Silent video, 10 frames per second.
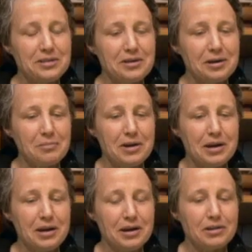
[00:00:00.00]
to them,
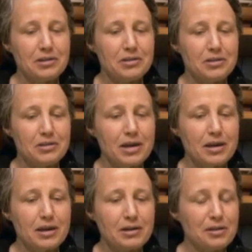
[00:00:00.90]
and
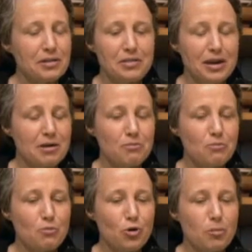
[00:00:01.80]
they, they
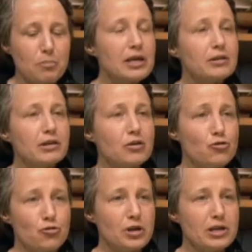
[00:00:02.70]
were immediately
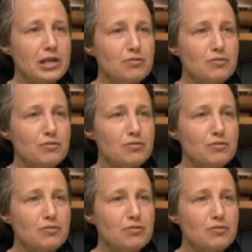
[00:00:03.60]
intrigued.